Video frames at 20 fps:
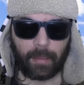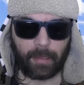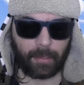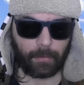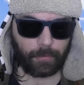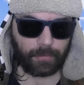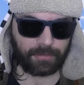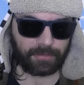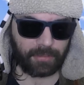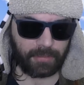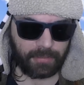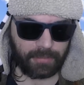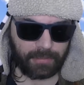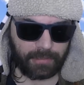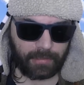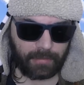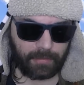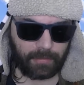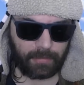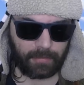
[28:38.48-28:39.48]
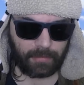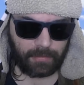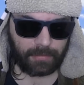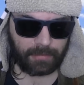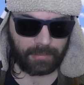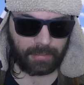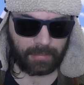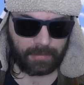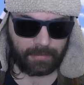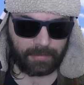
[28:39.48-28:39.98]
I will trust
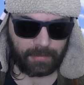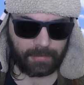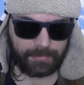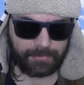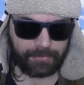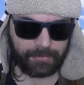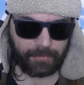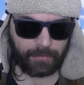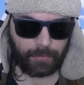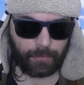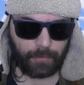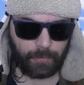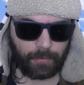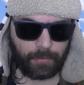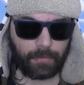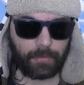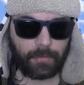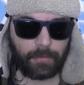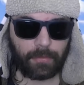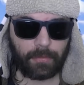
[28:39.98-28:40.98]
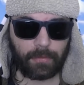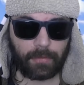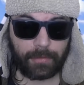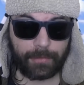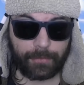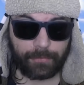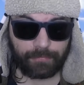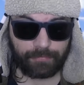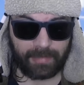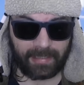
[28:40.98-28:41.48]
scientists who
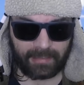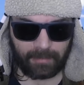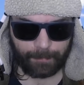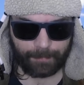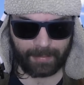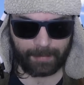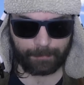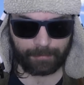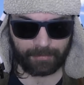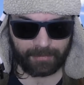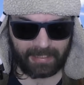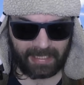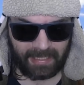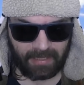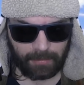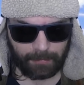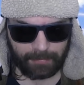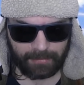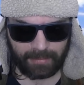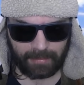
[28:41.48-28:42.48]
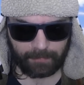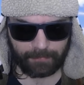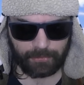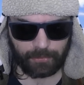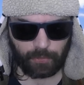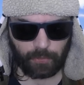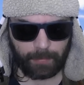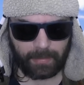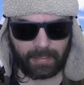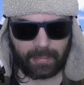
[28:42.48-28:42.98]
credibly present themselves
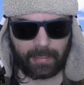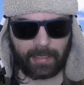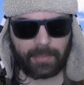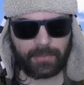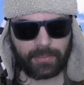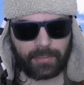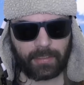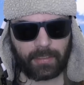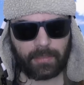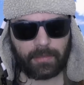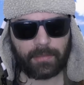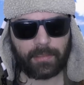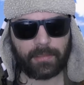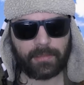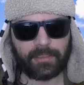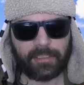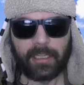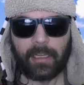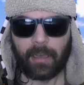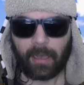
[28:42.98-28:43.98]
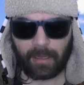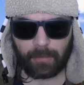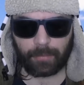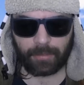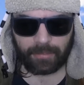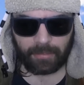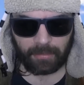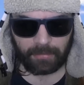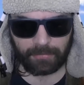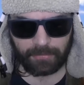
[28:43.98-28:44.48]
to me as scientists. I
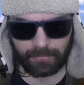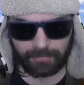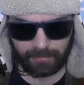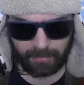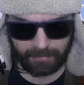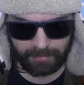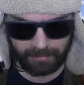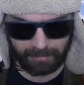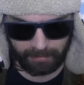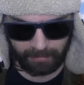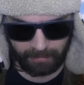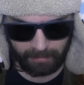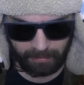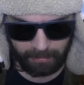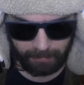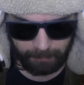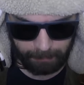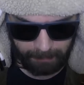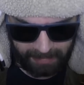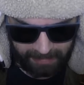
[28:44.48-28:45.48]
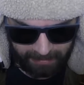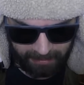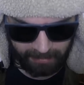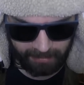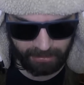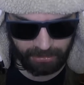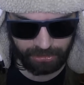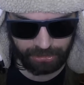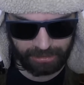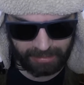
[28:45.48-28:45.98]
will not trust
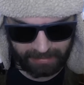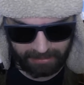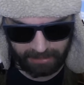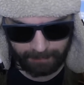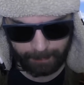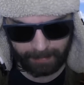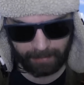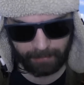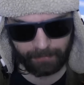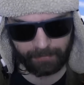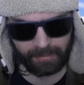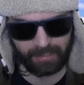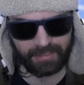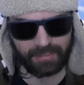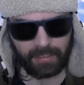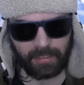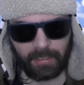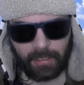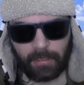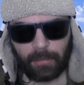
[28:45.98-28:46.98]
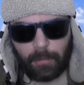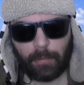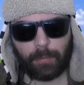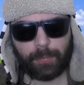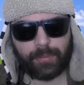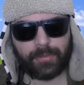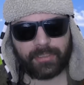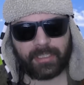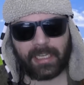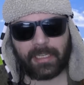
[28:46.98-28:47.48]
media shitsmiths who
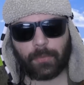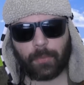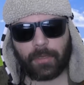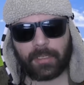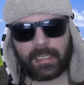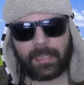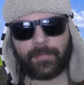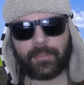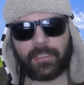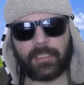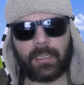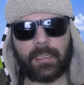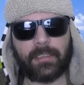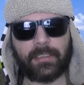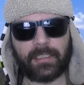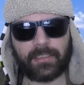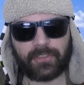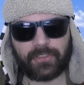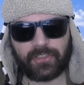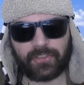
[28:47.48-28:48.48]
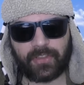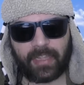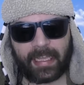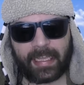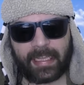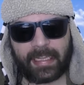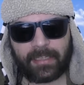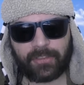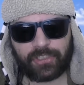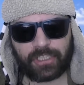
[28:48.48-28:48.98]
present whatever scientists
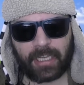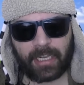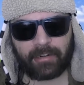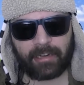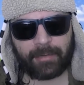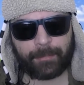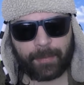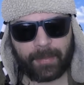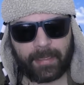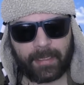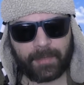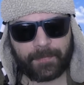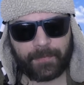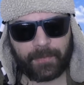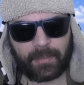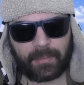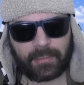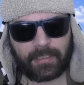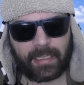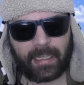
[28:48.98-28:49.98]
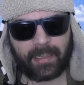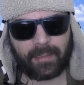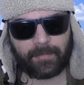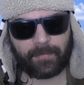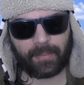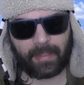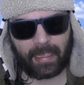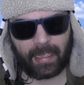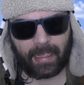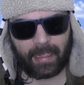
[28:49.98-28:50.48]
they cherry-pick for the sake
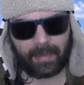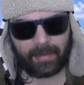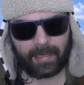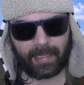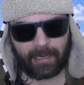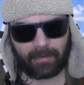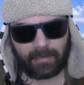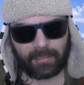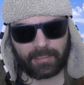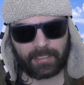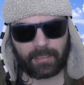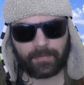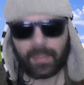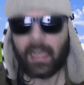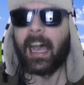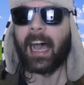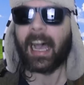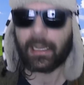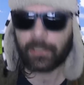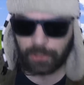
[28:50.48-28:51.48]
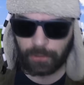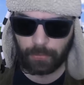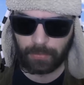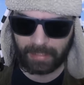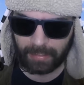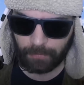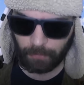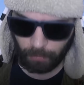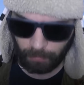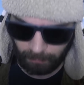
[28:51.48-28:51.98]
of their narrative. And you
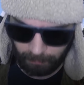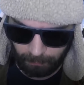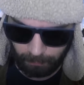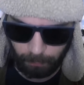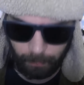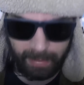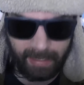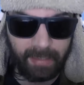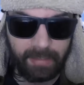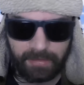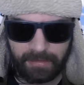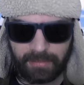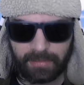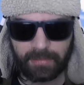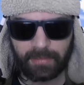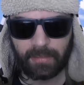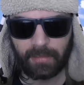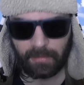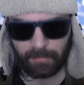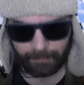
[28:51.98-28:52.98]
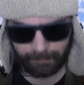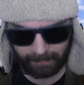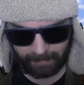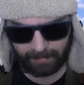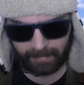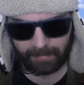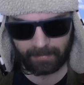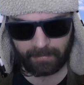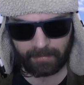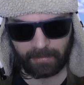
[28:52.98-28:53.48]
can always
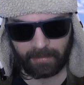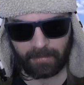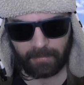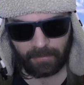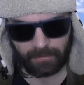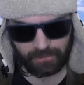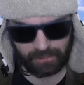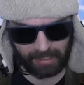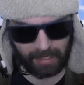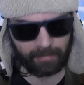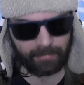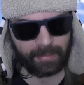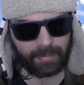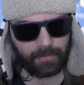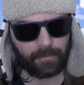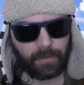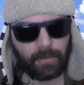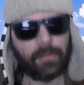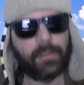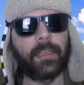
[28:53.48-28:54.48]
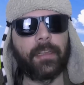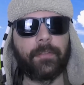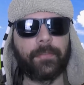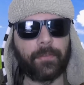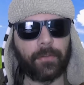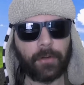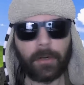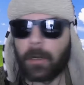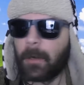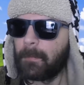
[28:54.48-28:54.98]
find the cherry you're looking
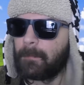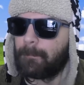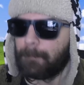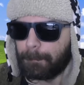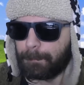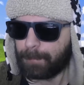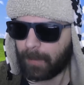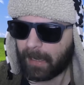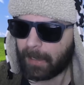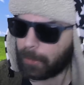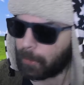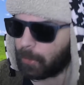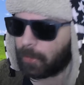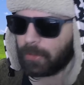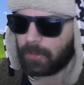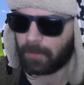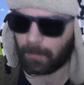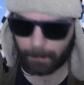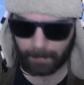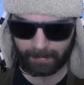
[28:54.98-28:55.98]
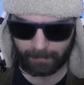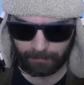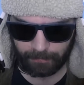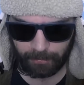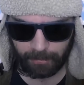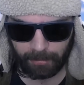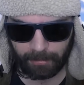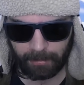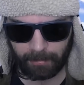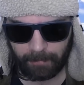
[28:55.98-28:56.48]
for, by hook or by
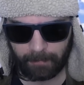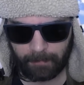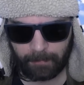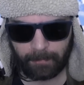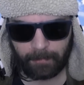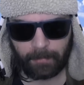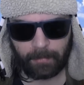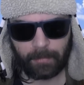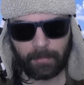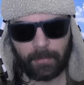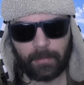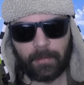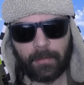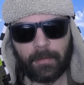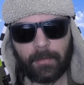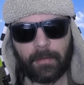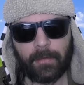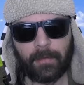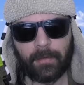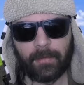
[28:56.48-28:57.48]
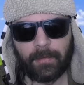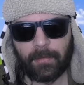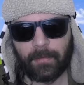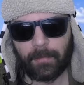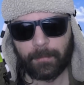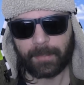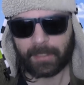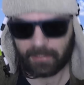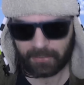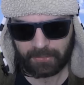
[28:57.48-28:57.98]
crook.
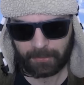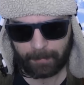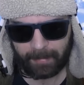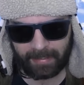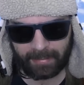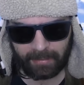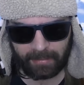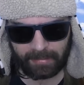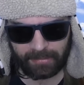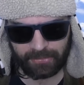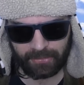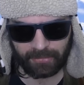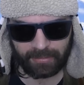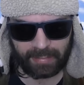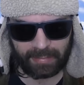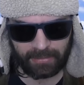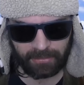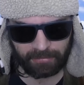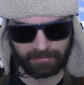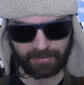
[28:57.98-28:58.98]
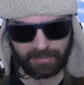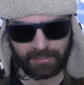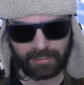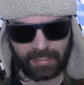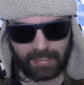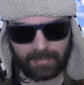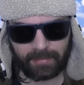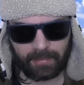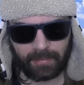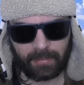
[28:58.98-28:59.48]
Because the media is not
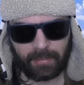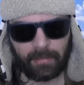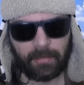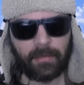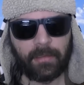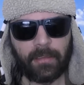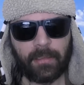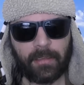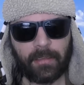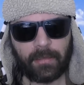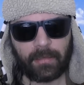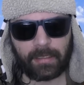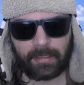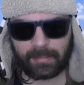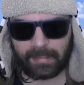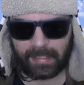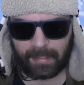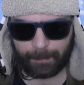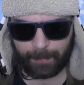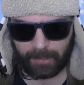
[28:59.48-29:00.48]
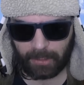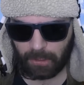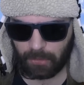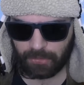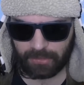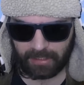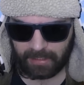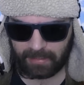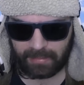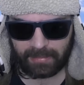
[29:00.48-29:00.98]
interested in keeping you
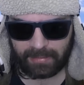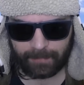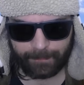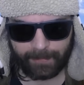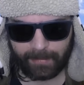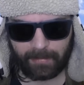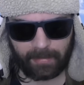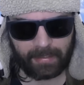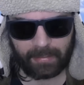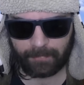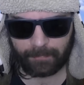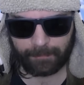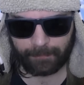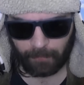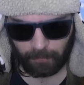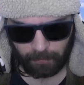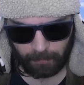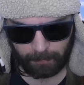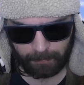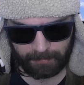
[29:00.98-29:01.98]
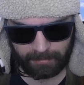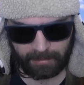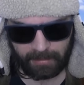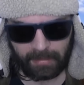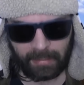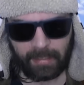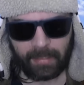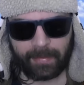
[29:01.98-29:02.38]
scientifically informed.